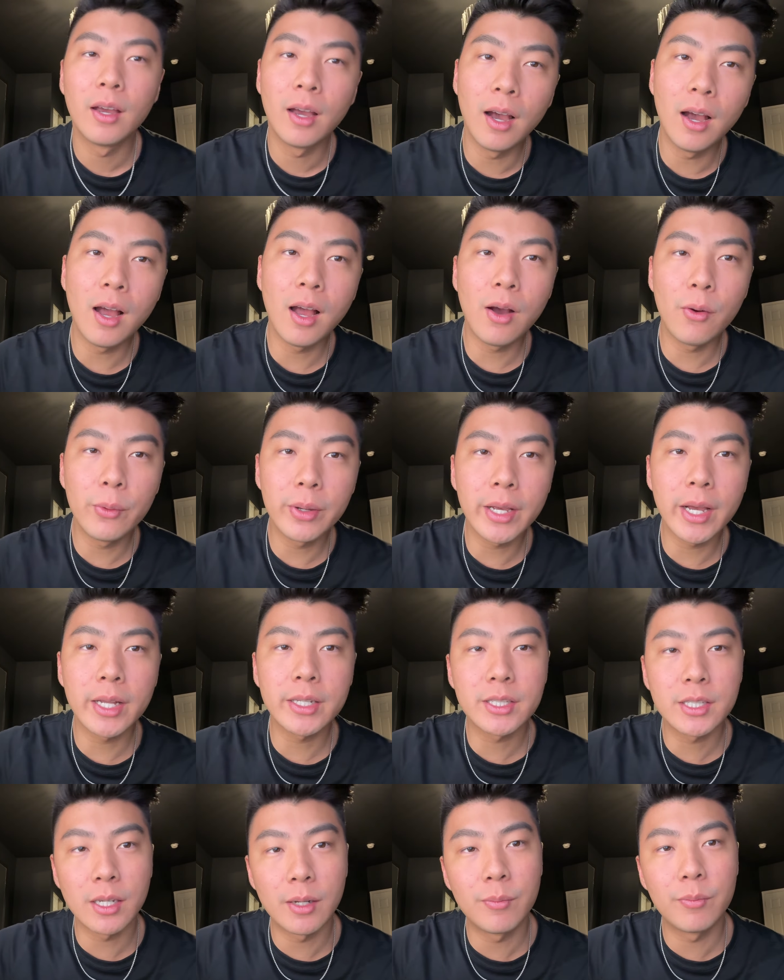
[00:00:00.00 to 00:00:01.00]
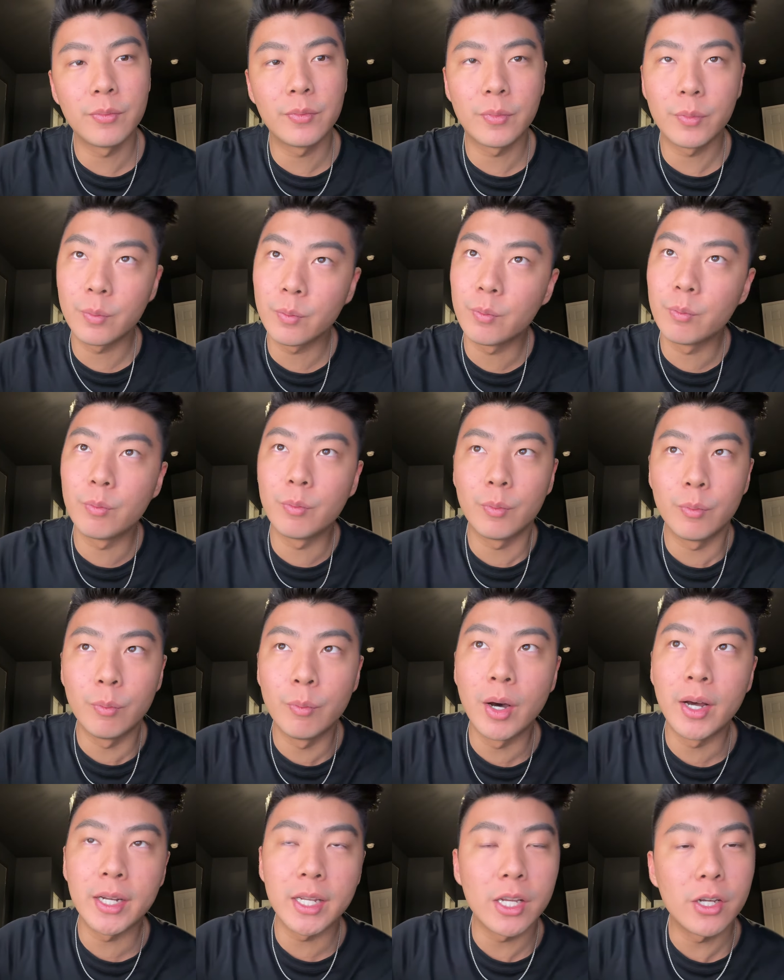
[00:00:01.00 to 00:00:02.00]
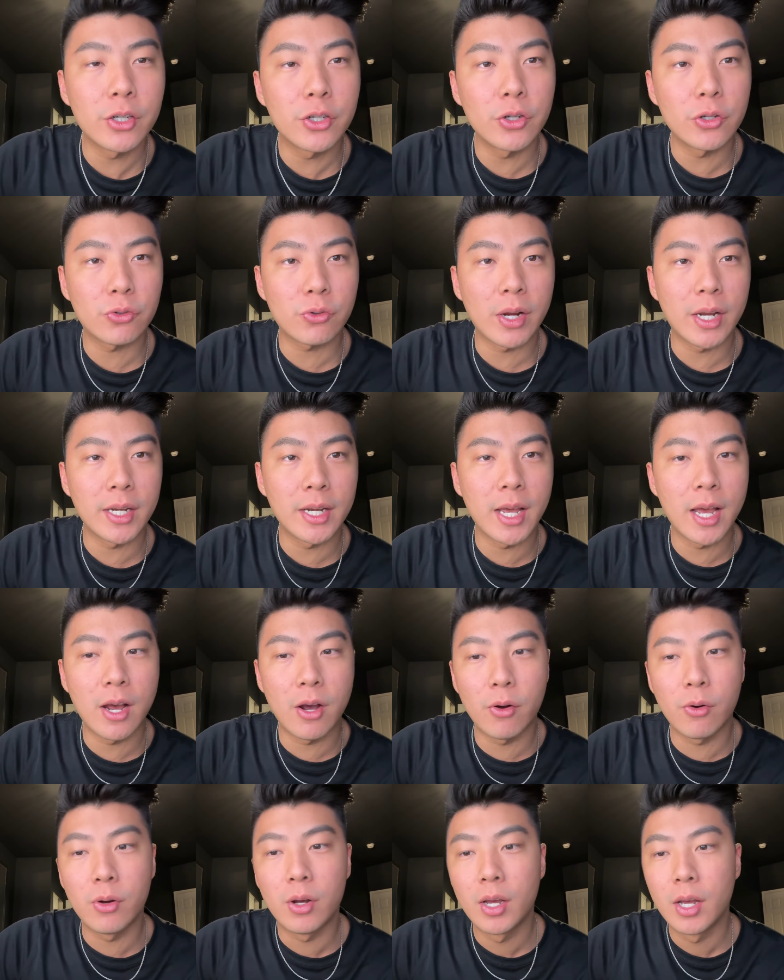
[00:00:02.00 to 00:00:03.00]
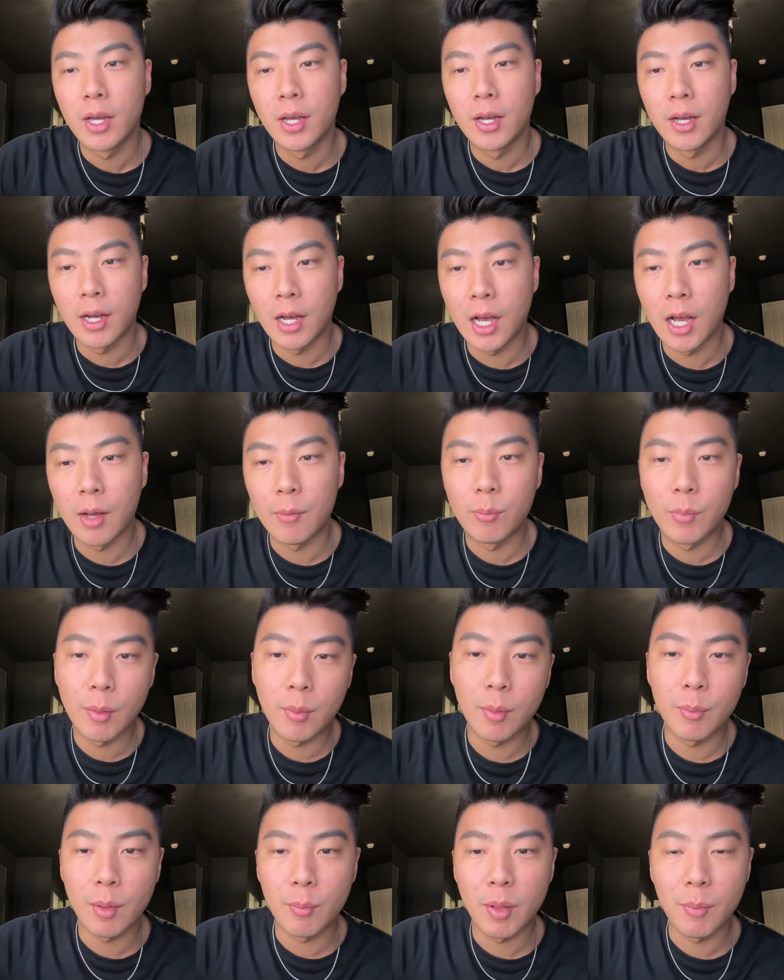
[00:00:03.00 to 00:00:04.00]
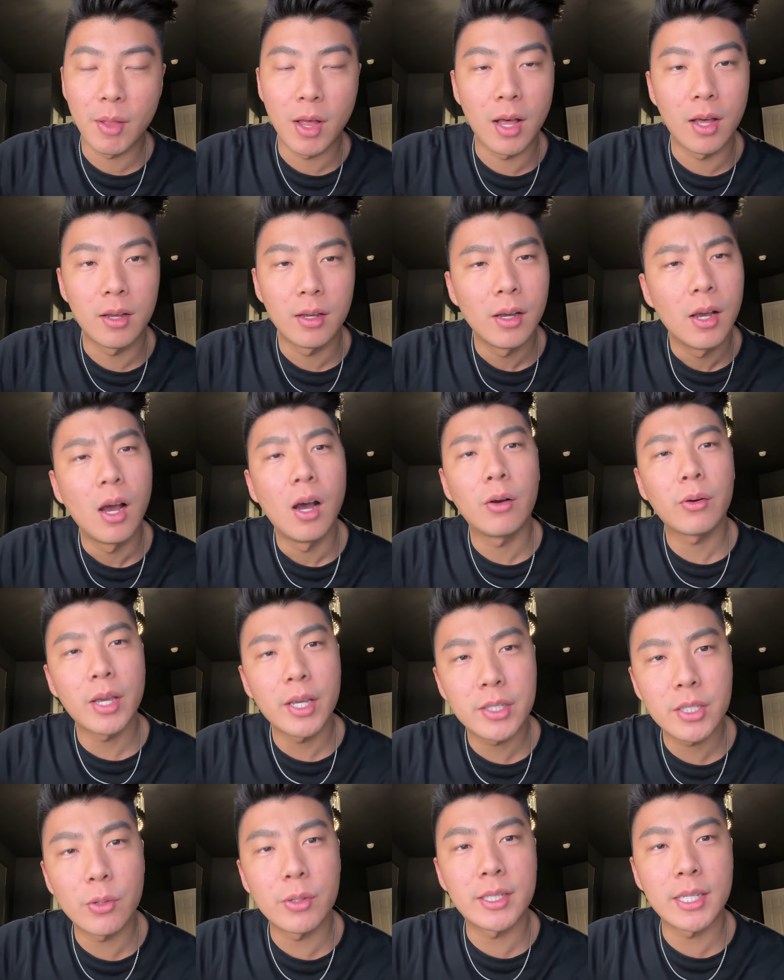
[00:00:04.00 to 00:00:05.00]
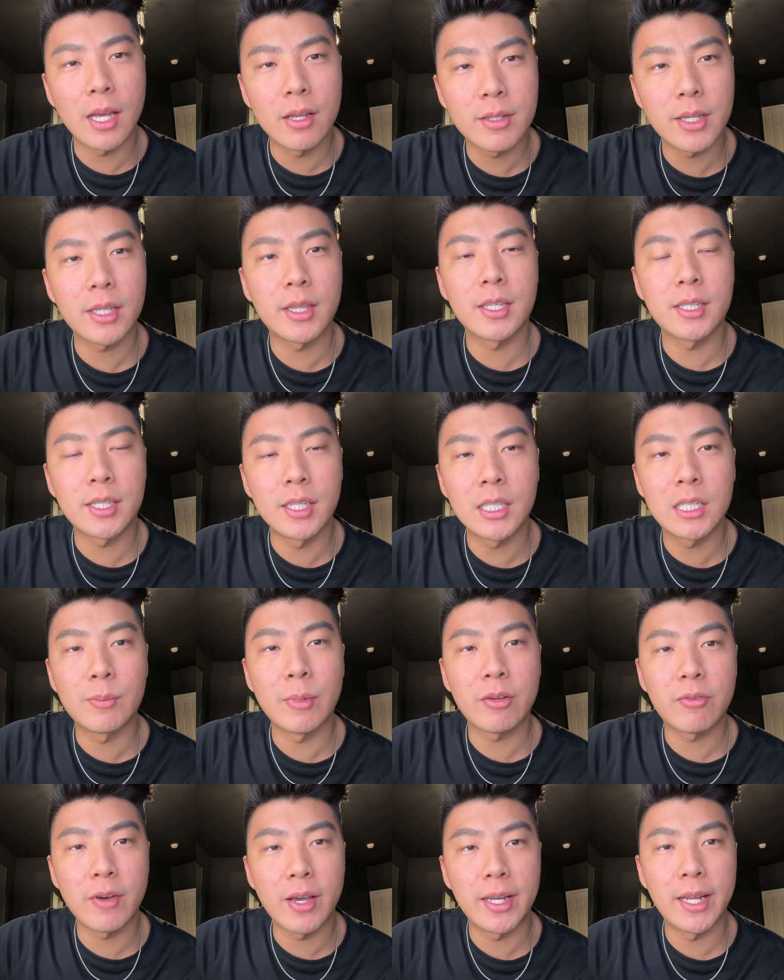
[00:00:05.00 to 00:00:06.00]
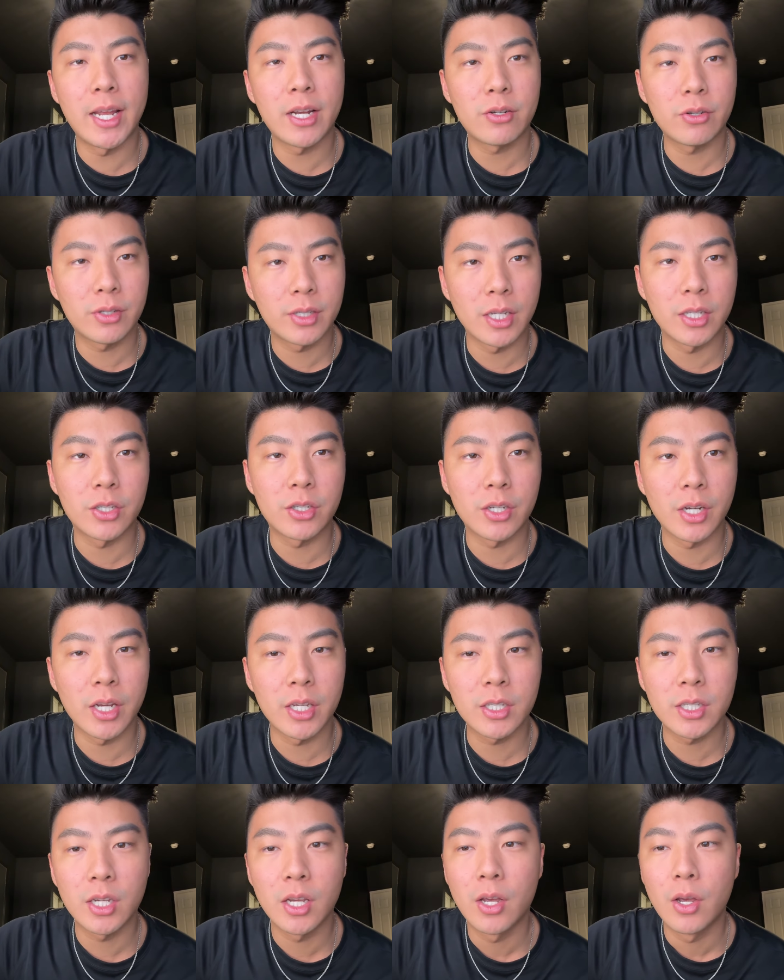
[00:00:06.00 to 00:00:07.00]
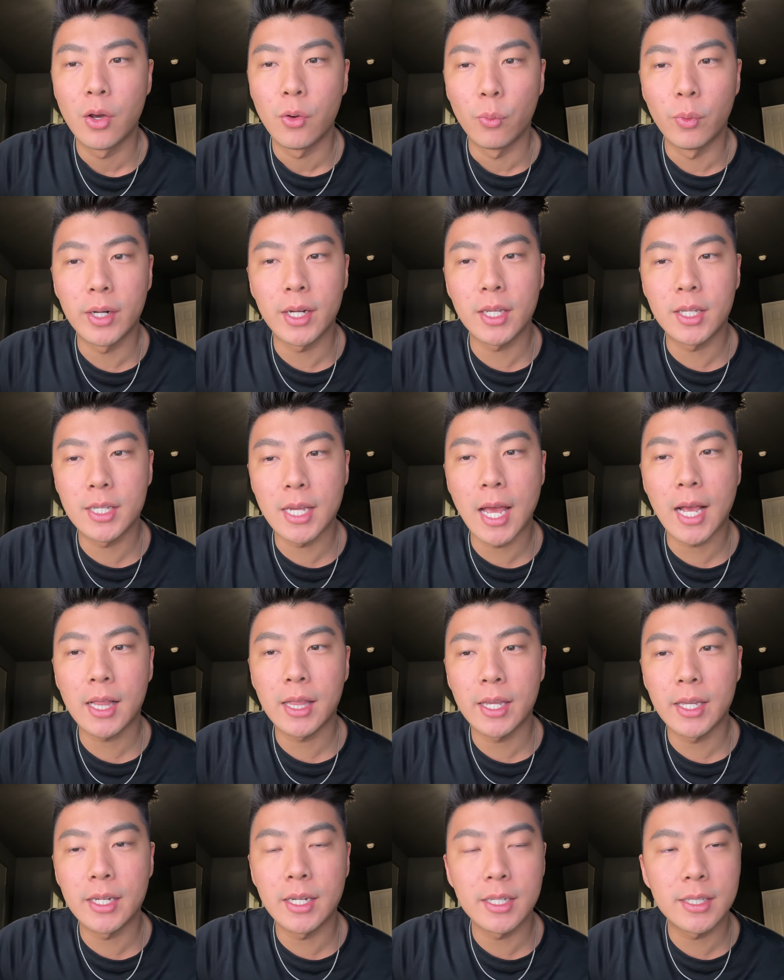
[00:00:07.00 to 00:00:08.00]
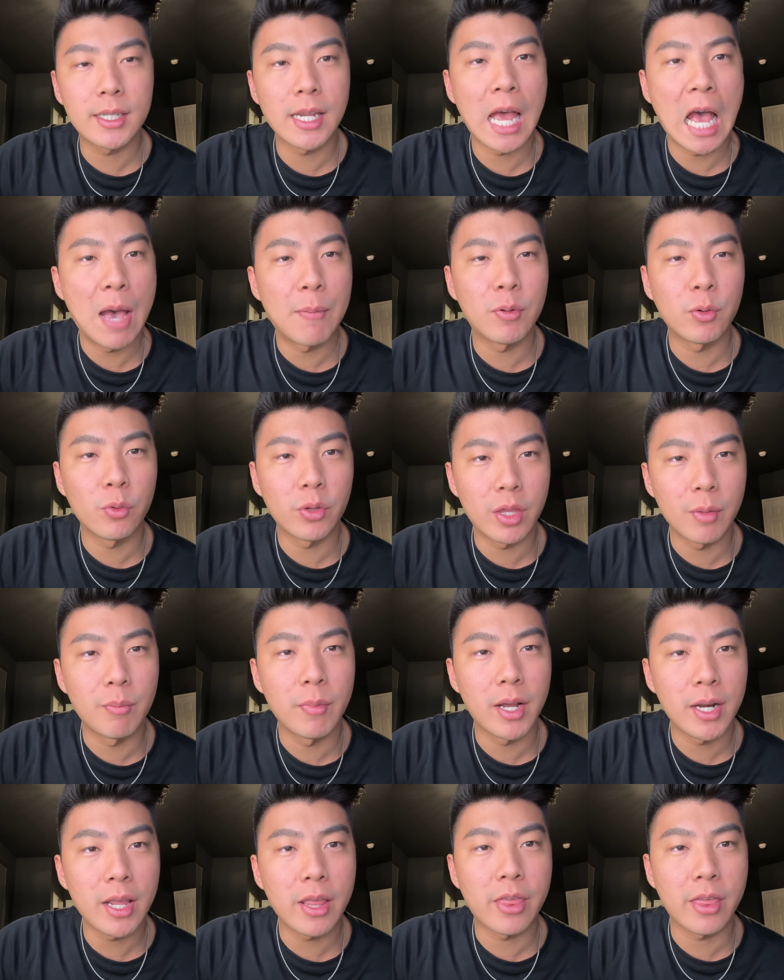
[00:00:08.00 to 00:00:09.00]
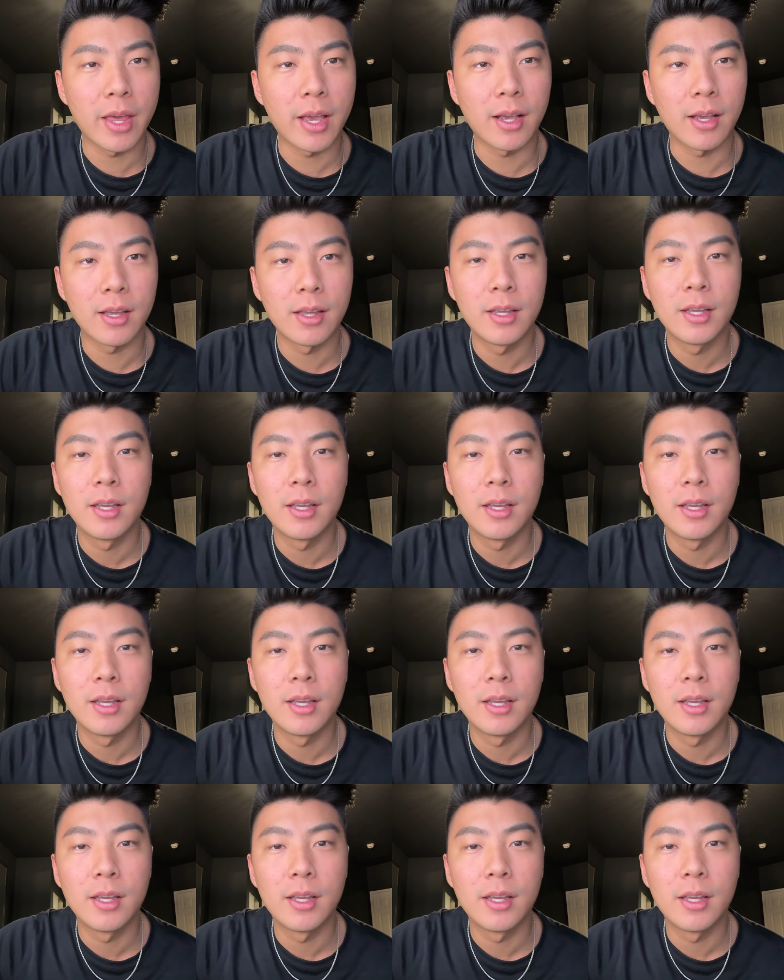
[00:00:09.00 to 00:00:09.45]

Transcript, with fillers: Uh, we got some money issues right now, uh, blah, blah, blah, blah, blah. Okay, so it sounds like this needs to make financial sense, Chase. What exactly needs to happen with the money thing?